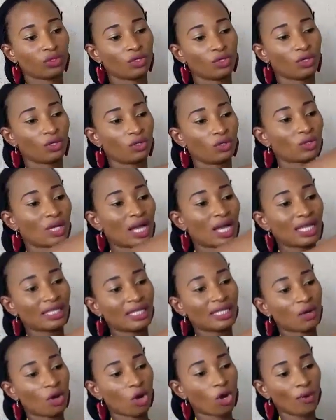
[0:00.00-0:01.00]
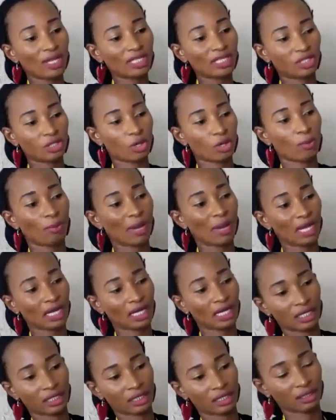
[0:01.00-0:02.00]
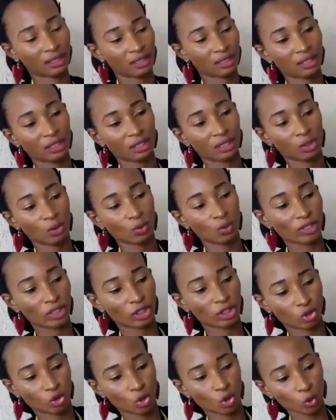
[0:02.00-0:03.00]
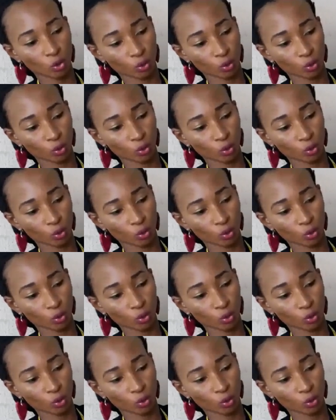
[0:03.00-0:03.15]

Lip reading: you can decorate your bag with stone.